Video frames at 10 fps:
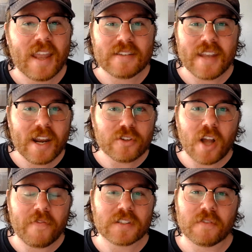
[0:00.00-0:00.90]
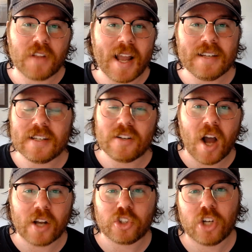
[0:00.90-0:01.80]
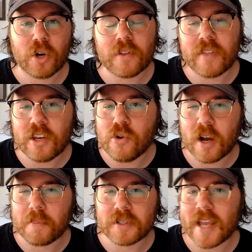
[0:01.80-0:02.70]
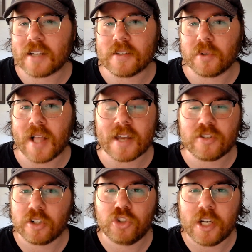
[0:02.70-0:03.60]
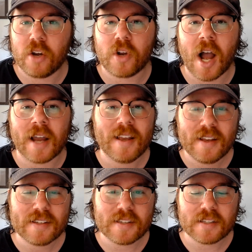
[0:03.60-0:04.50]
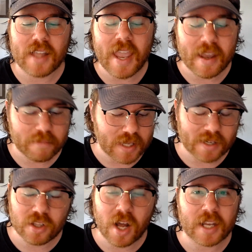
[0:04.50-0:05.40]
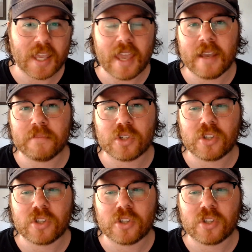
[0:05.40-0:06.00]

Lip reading: And Seattle's offensive line did not show that they knew how to protect someone last year. Geno got slammed in a lot of games.